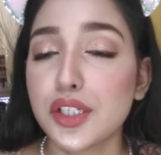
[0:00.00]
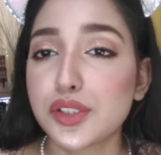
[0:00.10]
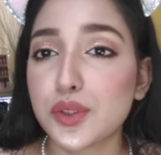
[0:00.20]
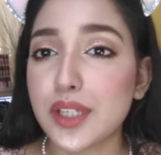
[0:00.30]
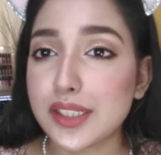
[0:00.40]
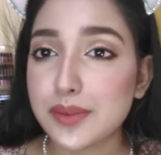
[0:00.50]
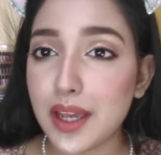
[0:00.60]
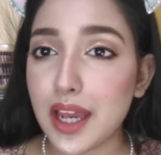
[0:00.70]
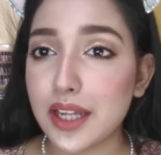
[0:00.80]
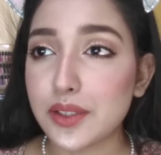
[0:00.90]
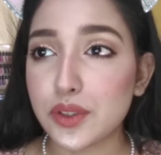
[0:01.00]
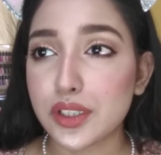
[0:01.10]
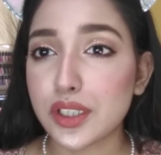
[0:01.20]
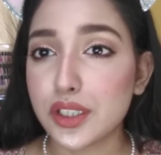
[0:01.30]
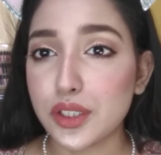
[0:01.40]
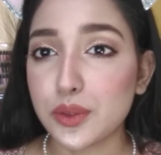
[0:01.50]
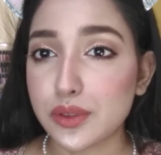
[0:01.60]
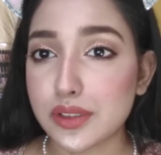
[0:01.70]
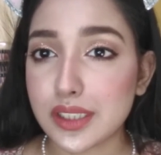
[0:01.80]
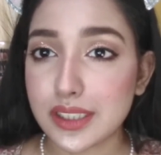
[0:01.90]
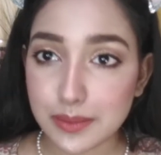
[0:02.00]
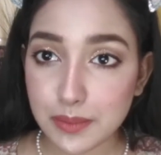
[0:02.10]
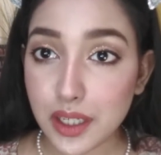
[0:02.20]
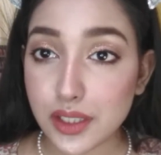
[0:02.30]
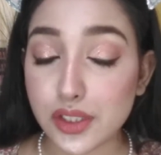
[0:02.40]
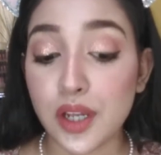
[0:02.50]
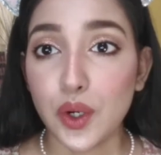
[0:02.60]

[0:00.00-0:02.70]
So that's why I don't use this much.